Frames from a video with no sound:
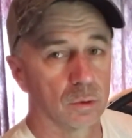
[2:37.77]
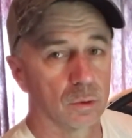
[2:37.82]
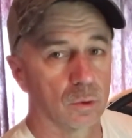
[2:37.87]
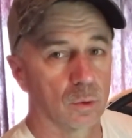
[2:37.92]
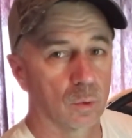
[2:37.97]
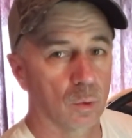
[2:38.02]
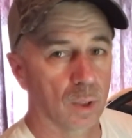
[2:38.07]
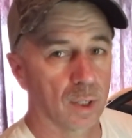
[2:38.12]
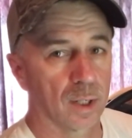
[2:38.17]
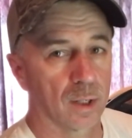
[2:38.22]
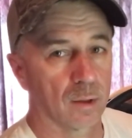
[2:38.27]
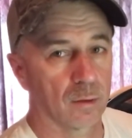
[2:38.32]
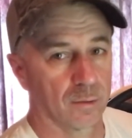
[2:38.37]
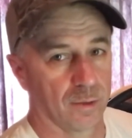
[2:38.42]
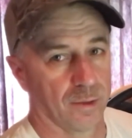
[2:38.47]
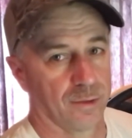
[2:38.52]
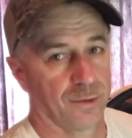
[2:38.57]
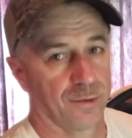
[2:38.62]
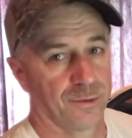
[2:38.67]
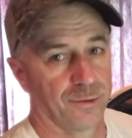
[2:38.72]
ground at
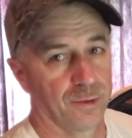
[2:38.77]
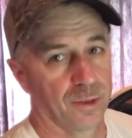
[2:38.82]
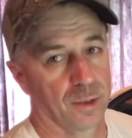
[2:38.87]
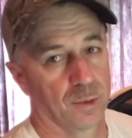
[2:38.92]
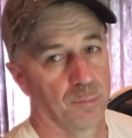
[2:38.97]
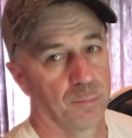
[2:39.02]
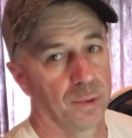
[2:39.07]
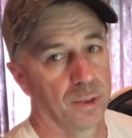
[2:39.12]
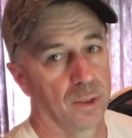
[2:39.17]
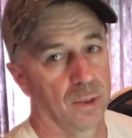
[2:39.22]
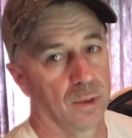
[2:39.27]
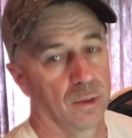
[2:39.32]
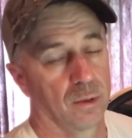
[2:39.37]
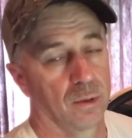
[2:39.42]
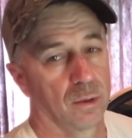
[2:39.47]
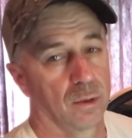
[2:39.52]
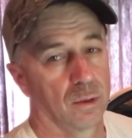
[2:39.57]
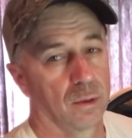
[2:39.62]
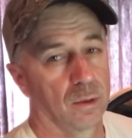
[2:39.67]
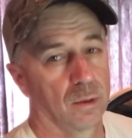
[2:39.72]
your 6-pin,
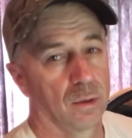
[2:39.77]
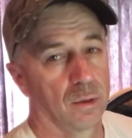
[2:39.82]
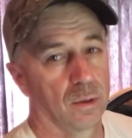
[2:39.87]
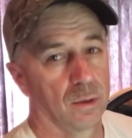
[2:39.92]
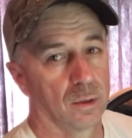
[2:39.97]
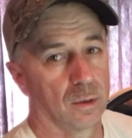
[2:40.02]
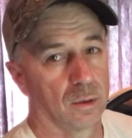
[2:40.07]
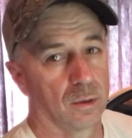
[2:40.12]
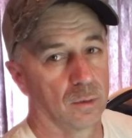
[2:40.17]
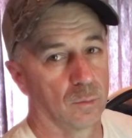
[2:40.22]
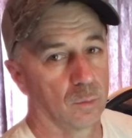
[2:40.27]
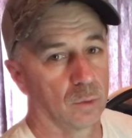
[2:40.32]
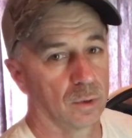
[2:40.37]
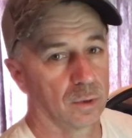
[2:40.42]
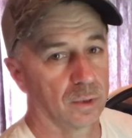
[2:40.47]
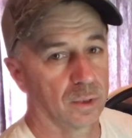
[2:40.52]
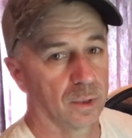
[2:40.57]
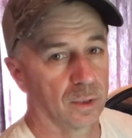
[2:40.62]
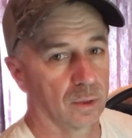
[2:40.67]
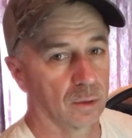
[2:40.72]
it wasn't
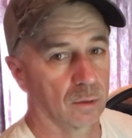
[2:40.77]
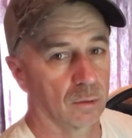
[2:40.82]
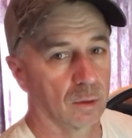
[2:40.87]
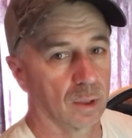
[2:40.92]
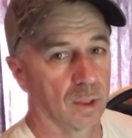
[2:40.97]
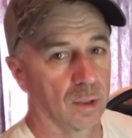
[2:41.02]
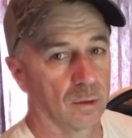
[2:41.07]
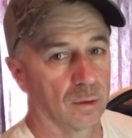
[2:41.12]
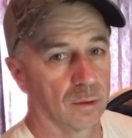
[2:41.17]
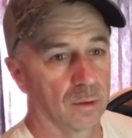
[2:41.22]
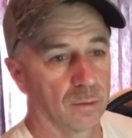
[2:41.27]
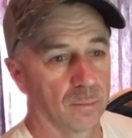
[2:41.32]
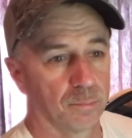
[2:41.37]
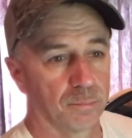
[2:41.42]
getting the grounded.